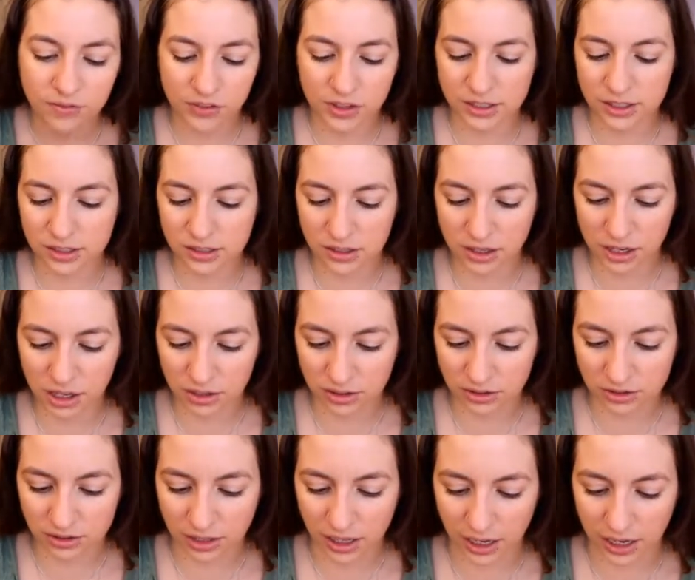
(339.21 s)
This is in the
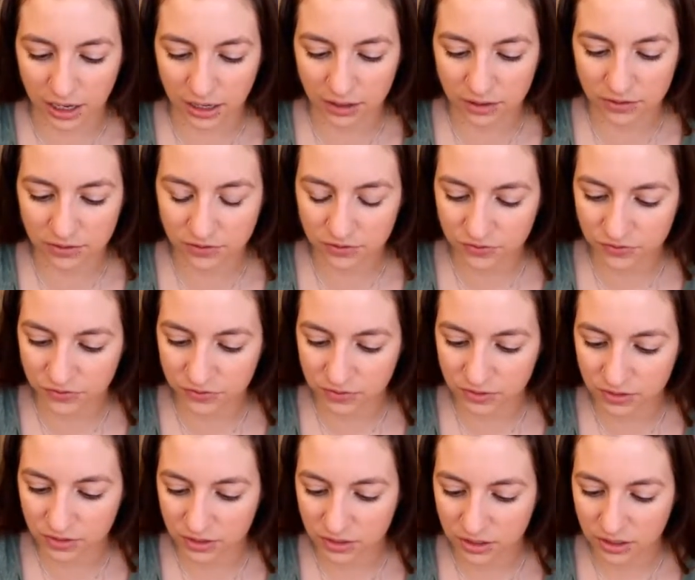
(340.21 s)
color Light.
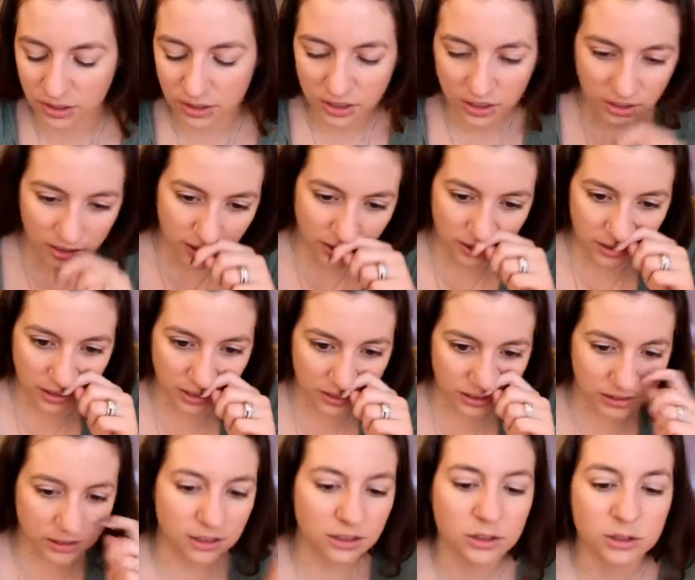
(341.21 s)
I think it's
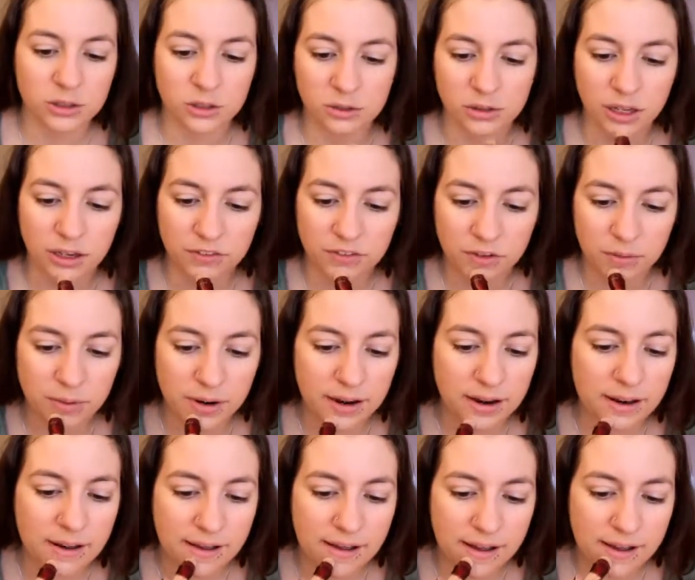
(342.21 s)
a little too light for
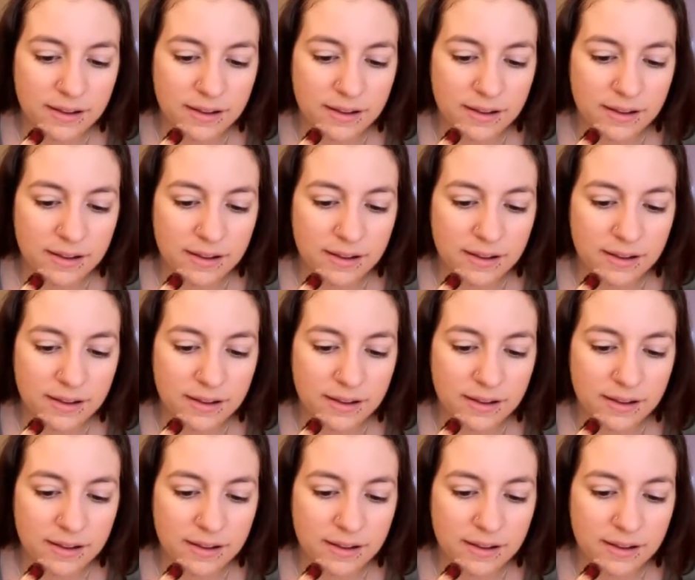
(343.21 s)
me.